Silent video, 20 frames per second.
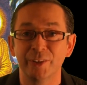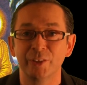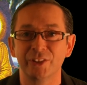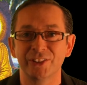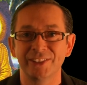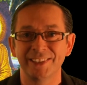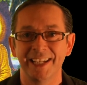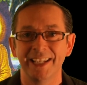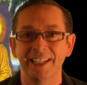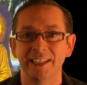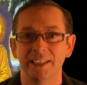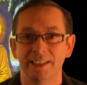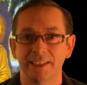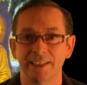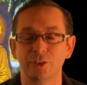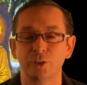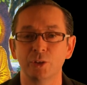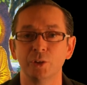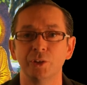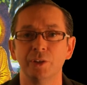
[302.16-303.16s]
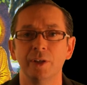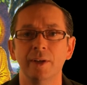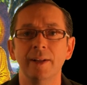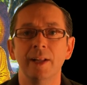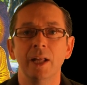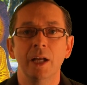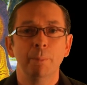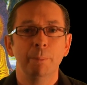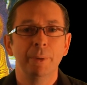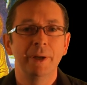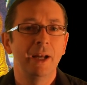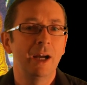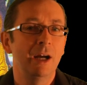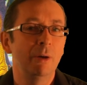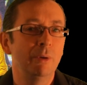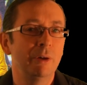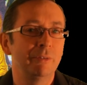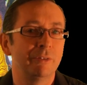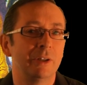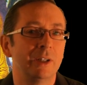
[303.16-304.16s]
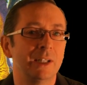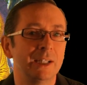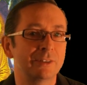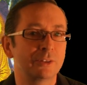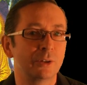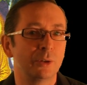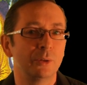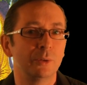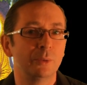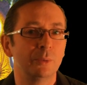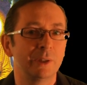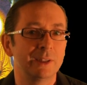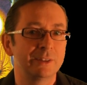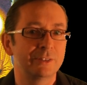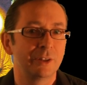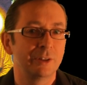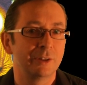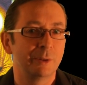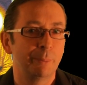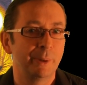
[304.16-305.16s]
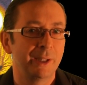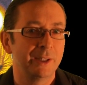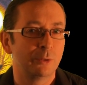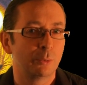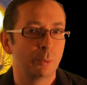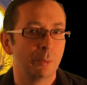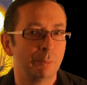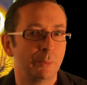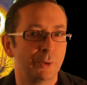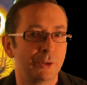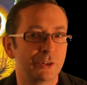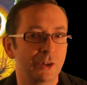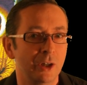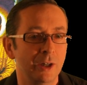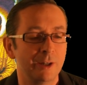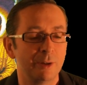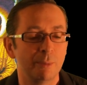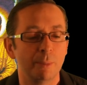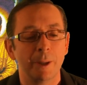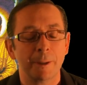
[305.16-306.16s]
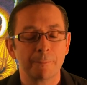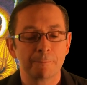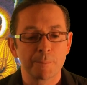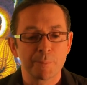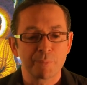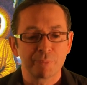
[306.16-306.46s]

understand that, that's good. But however, let's turn the page one more time.